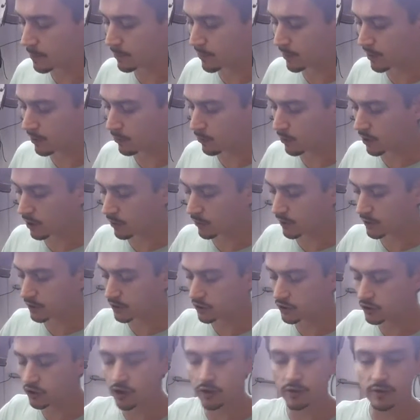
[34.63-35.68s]
But what I wanted
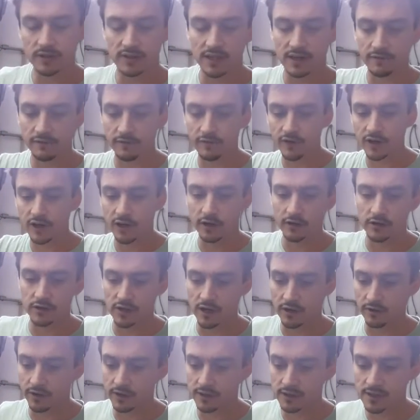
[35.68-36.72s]
to do is have a video
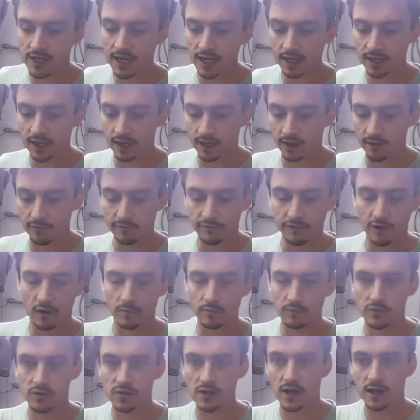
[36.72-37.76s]
series taking it
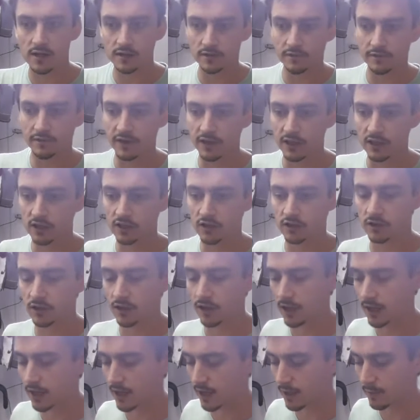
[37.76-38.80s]
from start to finish
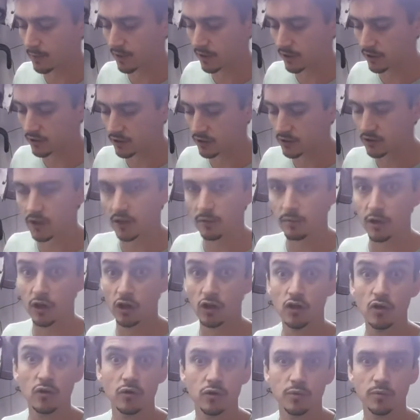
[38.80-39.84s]
because it's going to be a
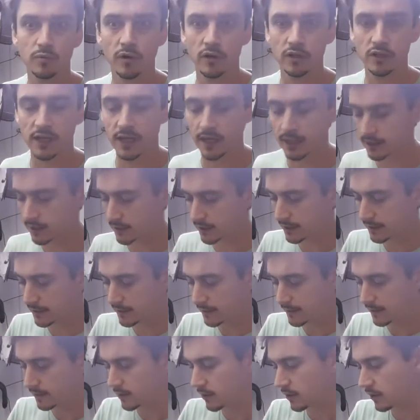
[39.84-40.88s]
huge project.
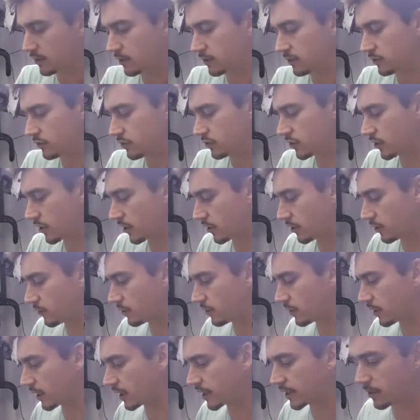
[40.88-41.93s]
So
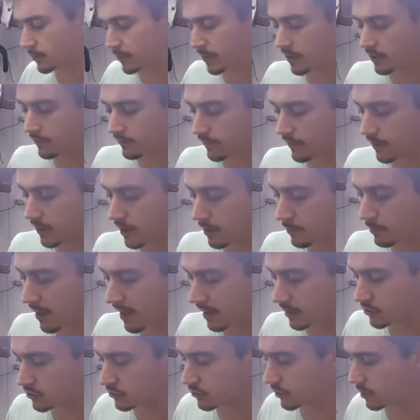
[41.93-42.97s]
a little bit of a
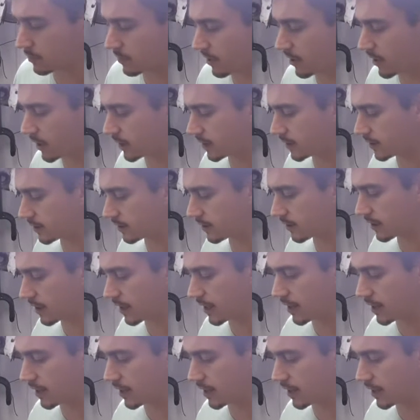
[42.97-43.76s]
backstory behind it.